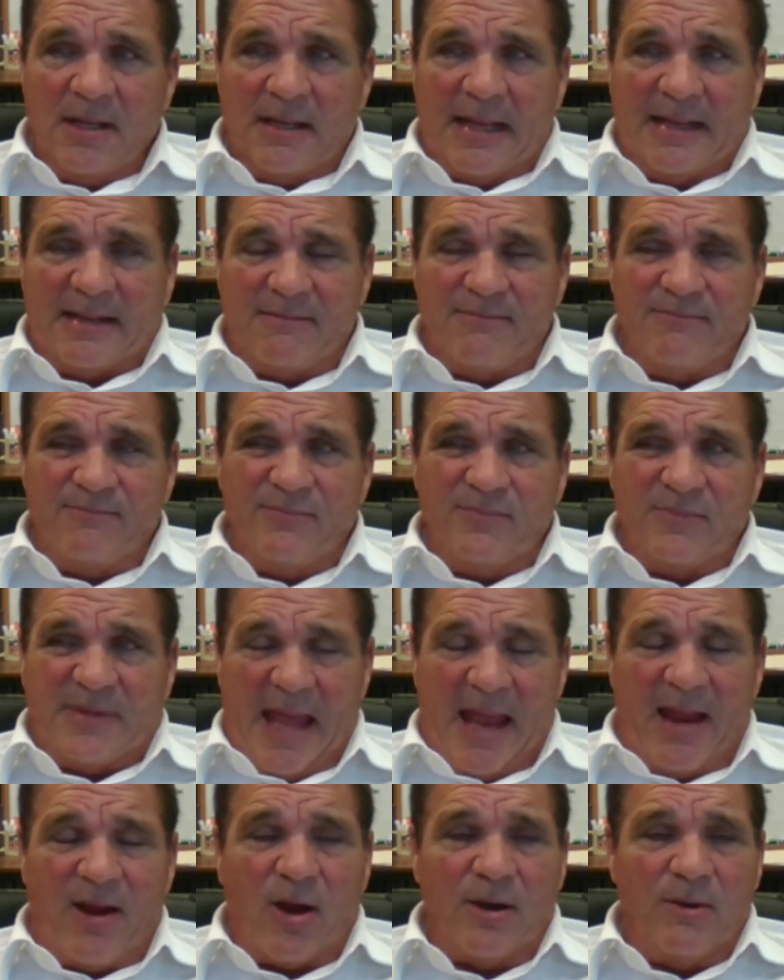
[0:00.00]
Like,
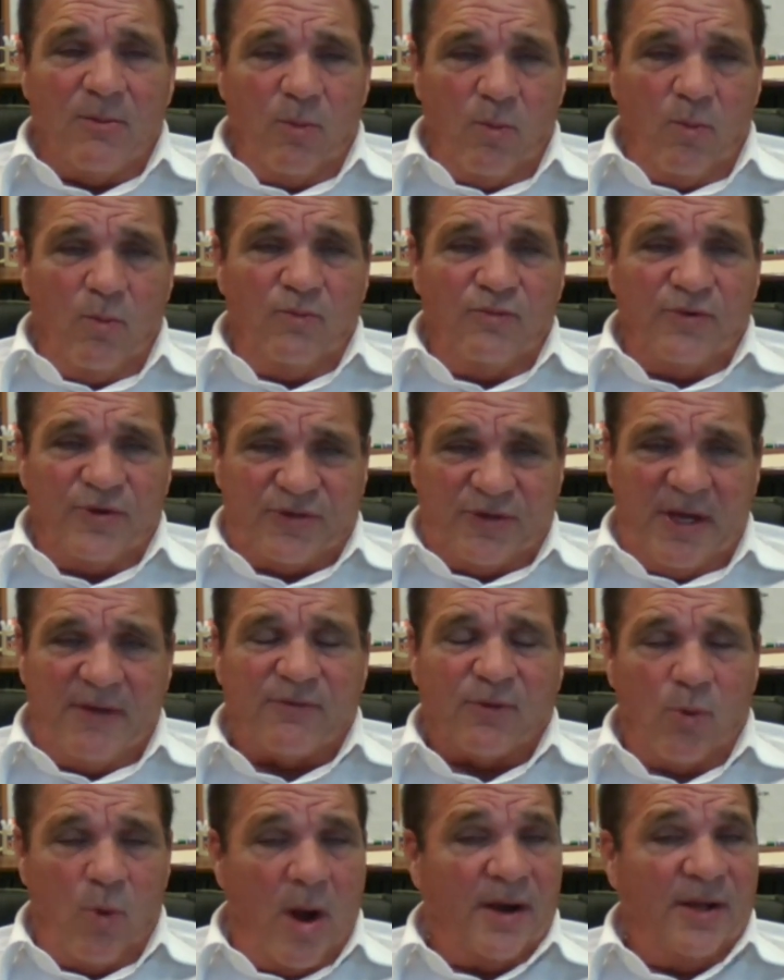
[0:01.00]
they are
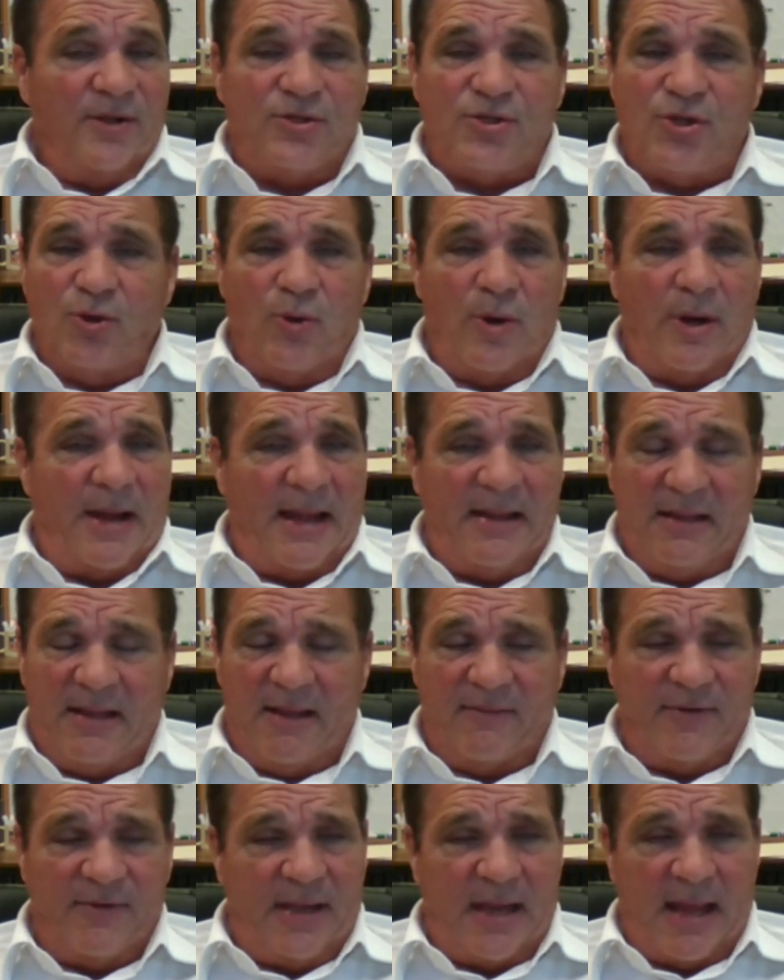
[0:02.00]
receiver 1 and 2 on any
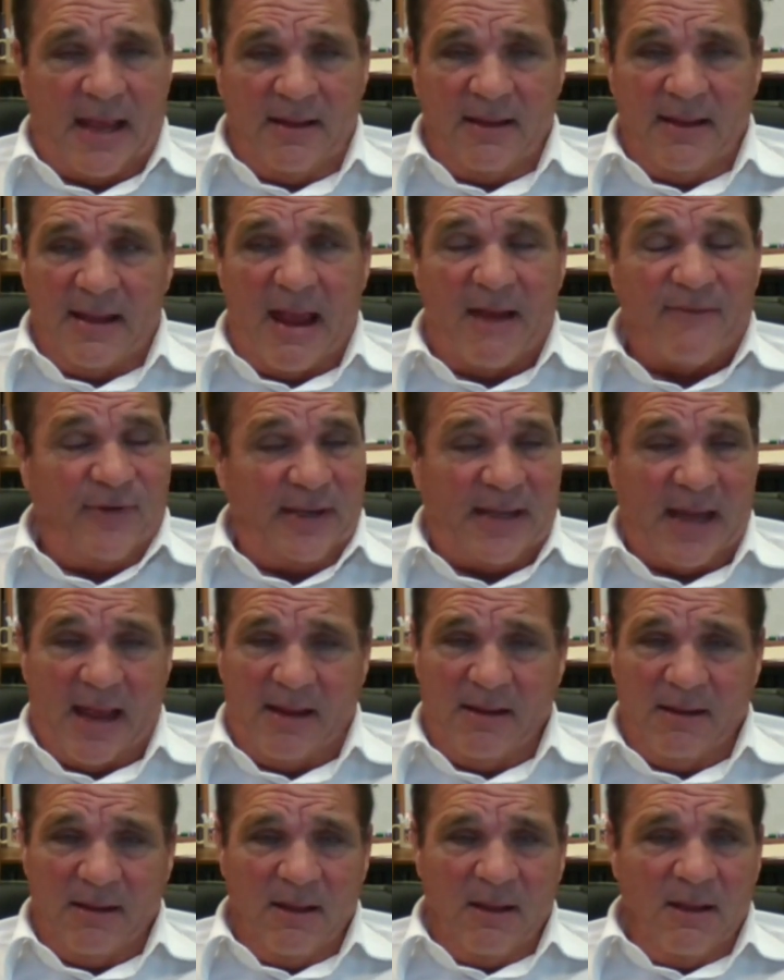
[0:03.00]
given day, every
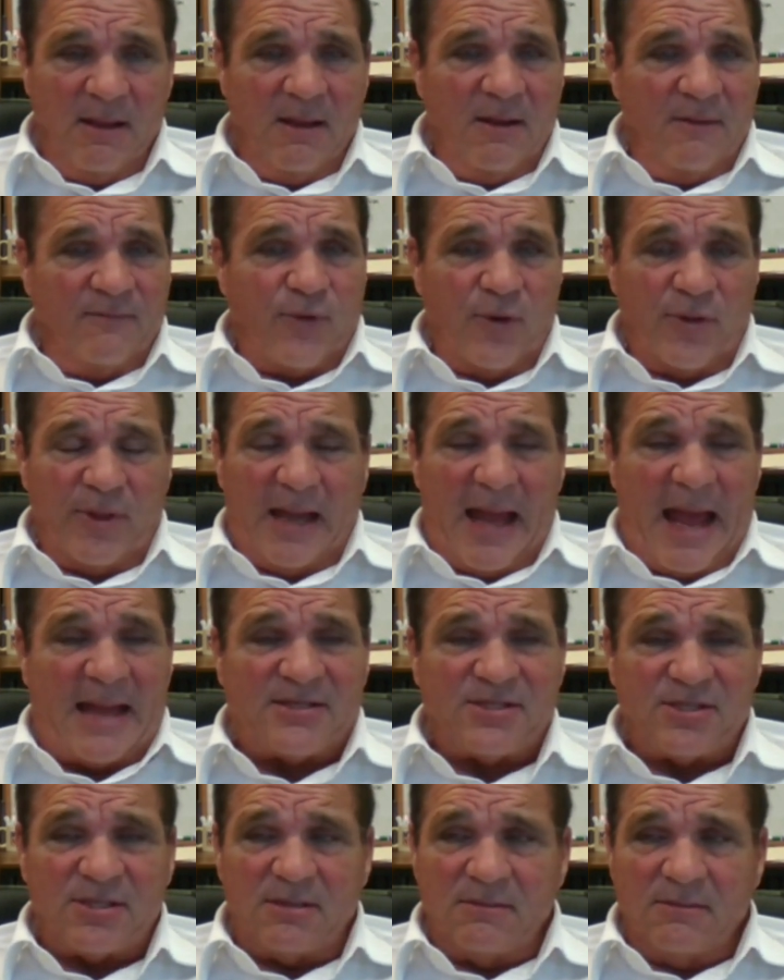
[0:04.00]
day. For the
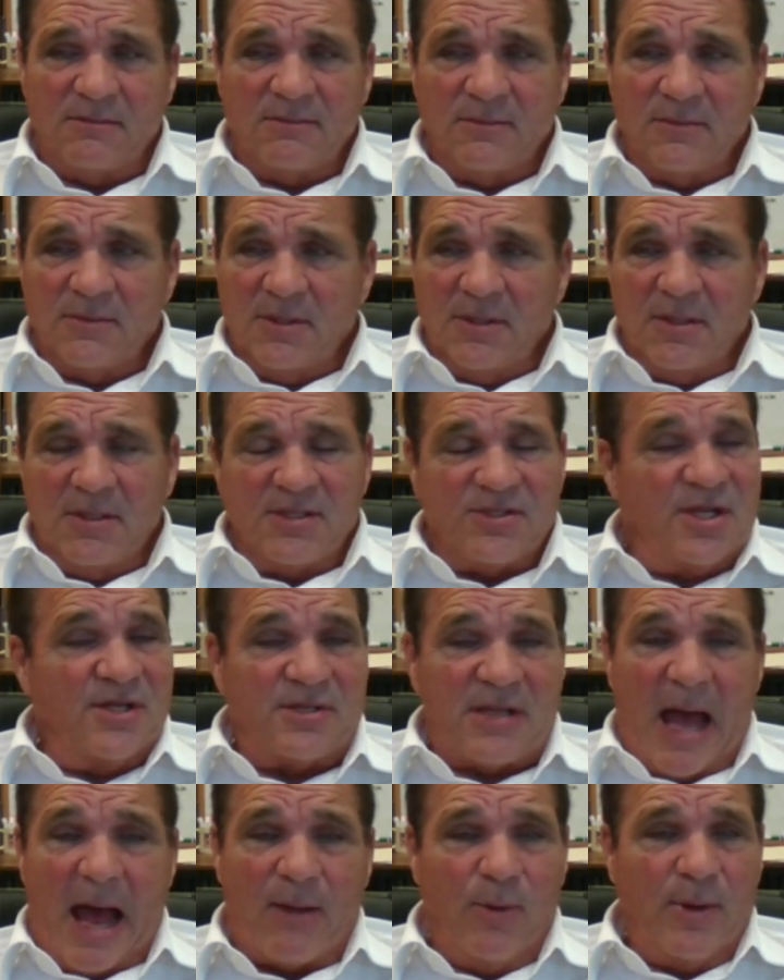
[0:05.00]
last since
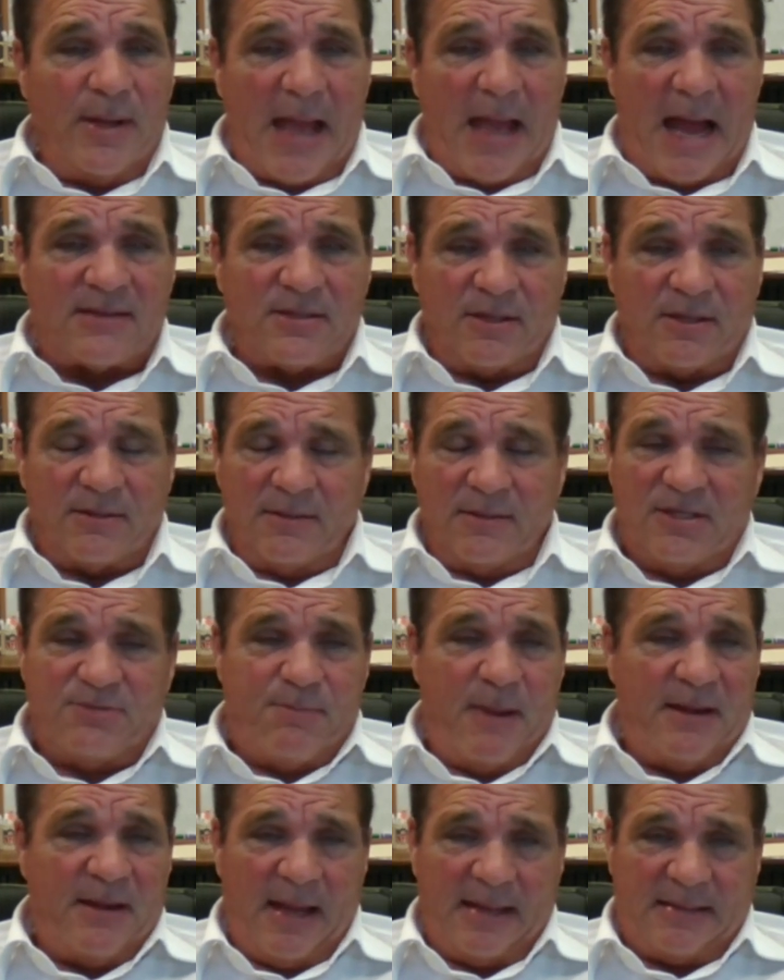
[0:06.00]
Godwin got there, it's
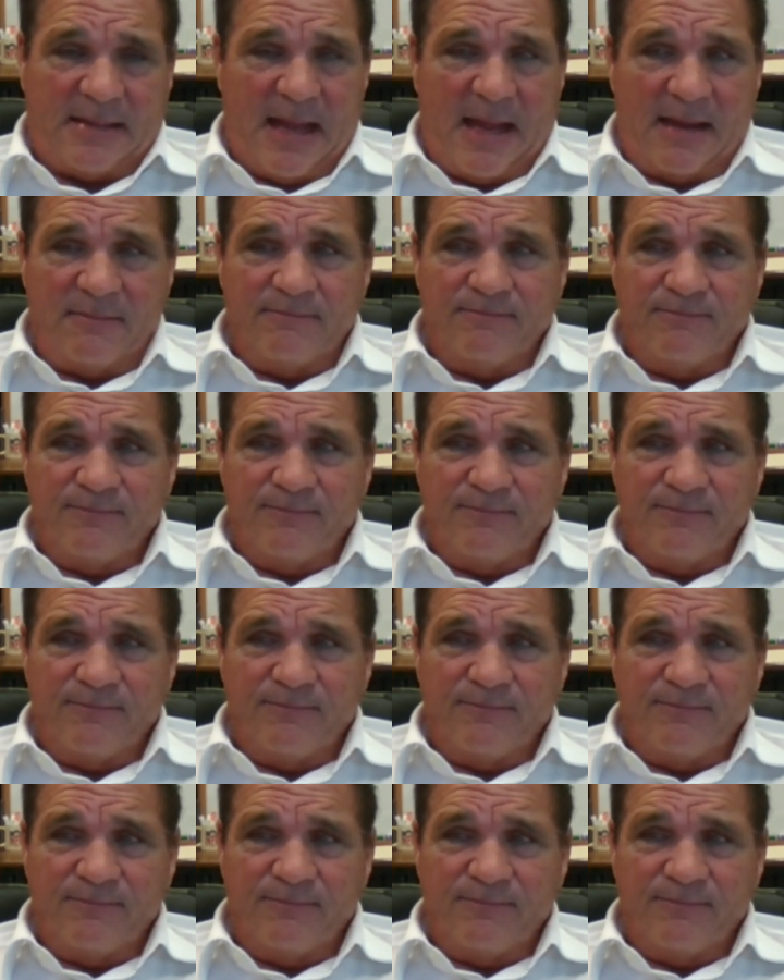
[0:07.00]
been like that.